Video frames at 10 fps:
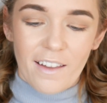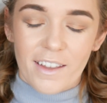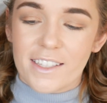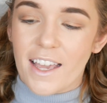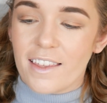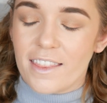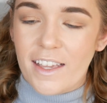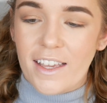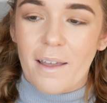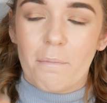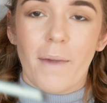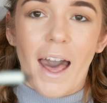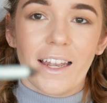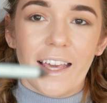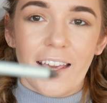gonna take the
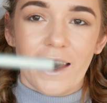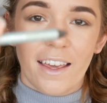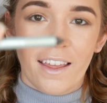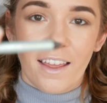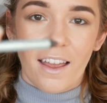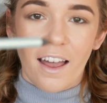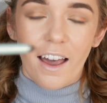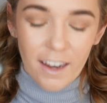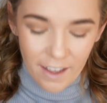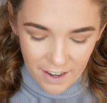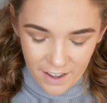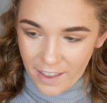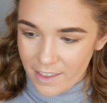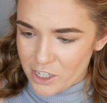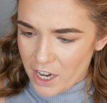Mally eyeliner
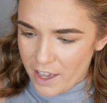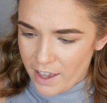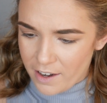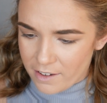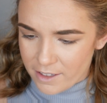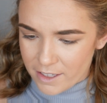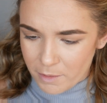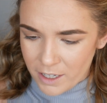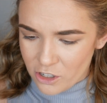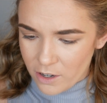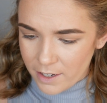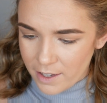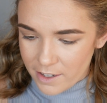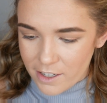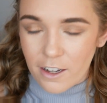in the shade, something like
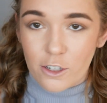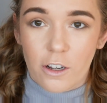chocolate, dark